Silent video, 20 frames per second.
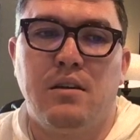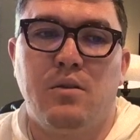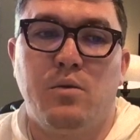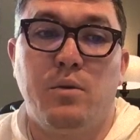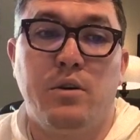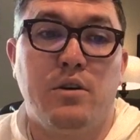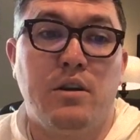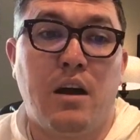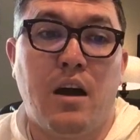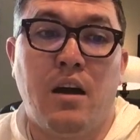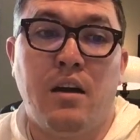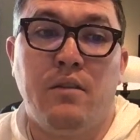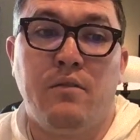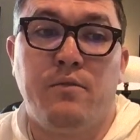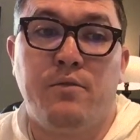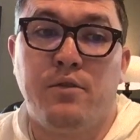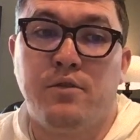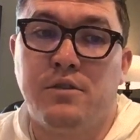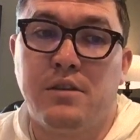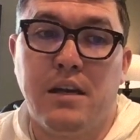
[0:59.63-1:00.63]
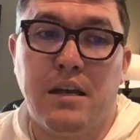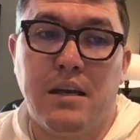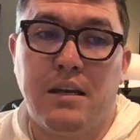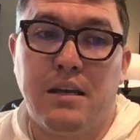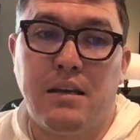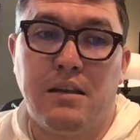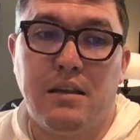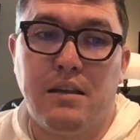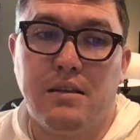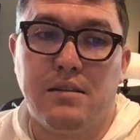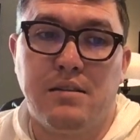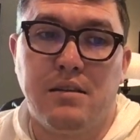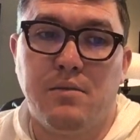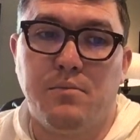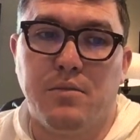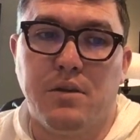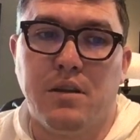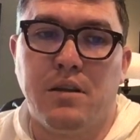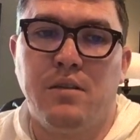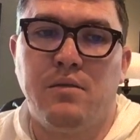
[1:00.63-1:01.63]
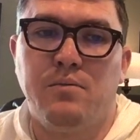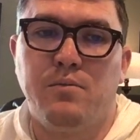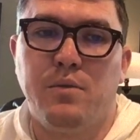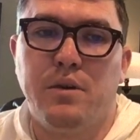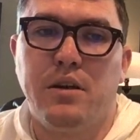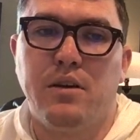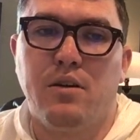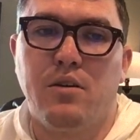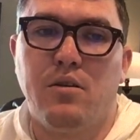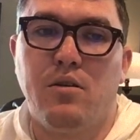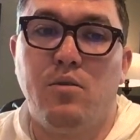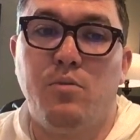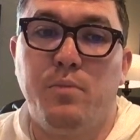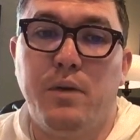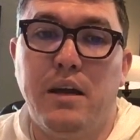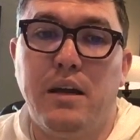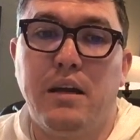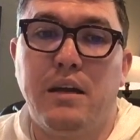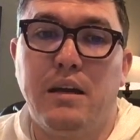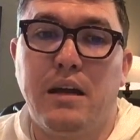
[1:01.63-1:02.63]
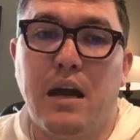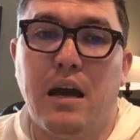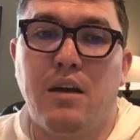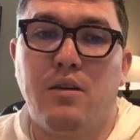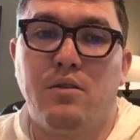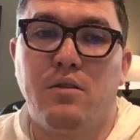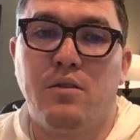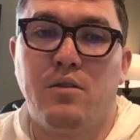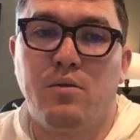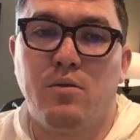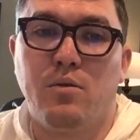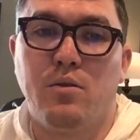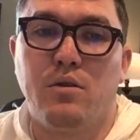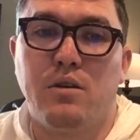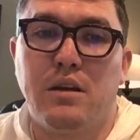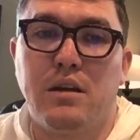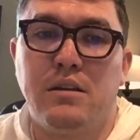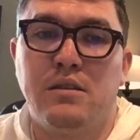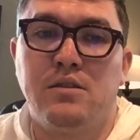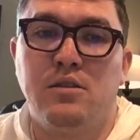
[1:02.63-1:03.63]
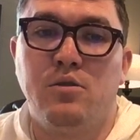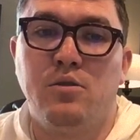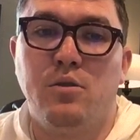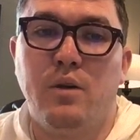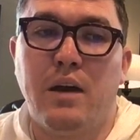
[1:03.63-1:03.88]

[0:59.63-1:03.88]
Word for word: We are not forsaking the assembly. We are obeying our authorities who